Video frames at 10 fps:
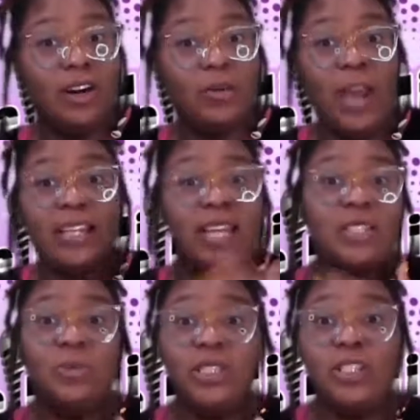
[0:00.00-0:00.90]
Okay,
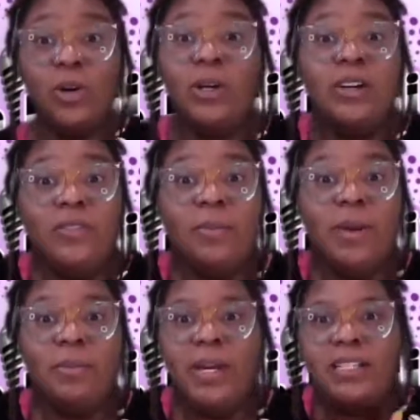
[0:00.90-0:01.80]
that's what's so good for
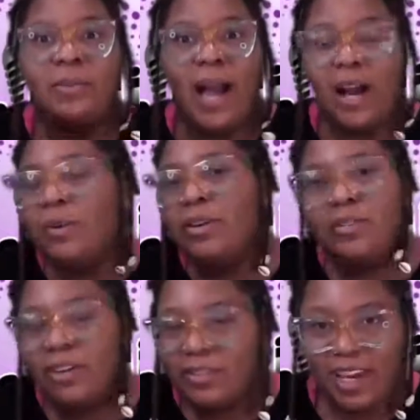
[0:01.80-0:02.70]
me because I'm awkward
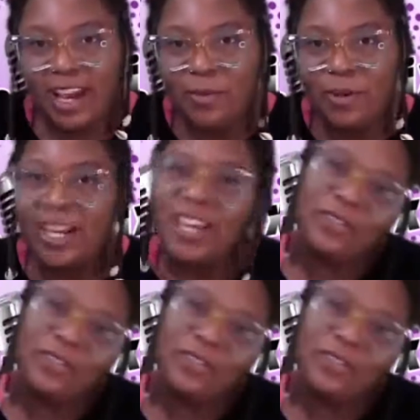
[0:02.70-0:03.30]
in front of a camera.